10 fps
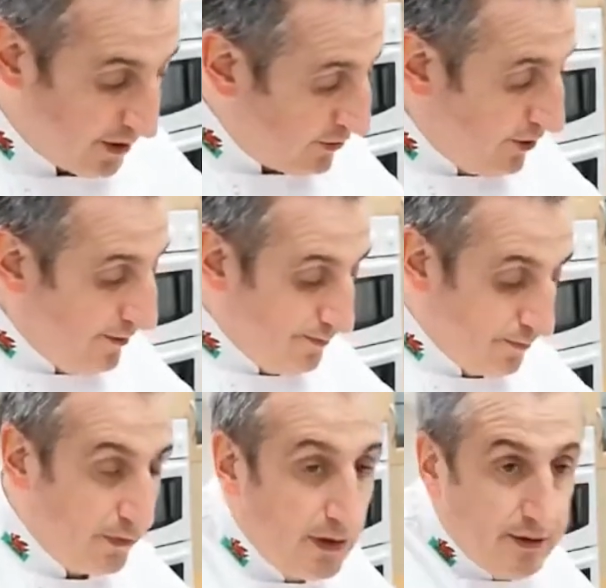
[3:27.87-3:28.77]
Like so.
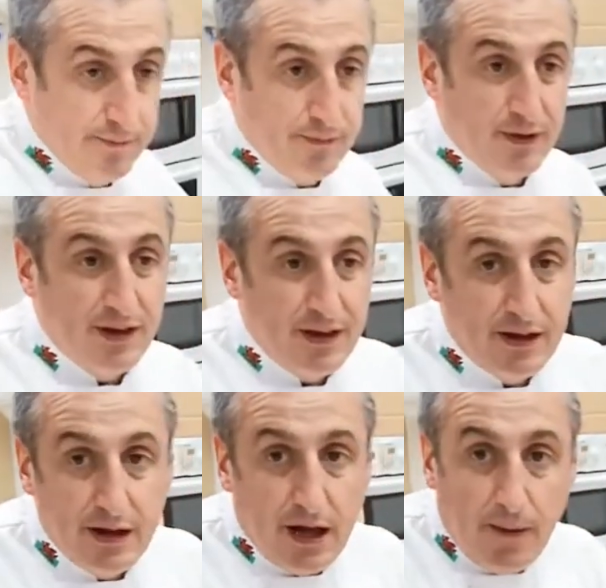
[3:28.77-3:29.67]

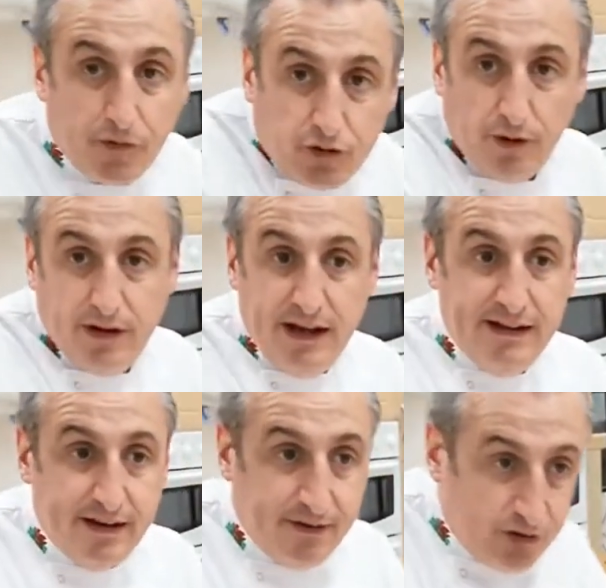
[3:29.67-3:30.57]
I'm just going to
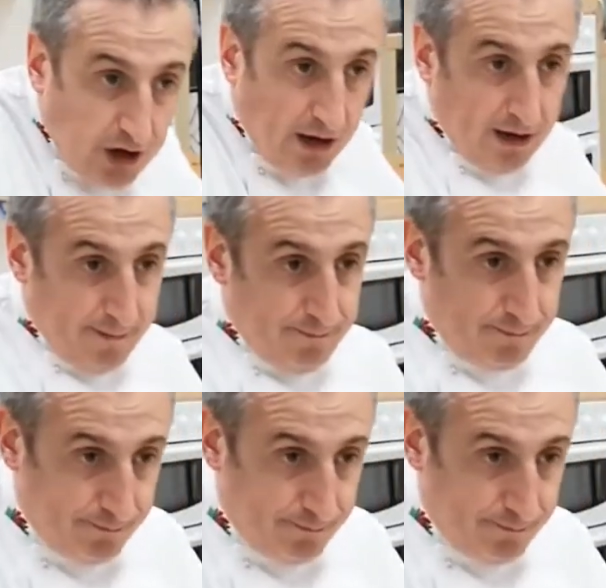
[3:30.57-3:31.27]
knead it gently.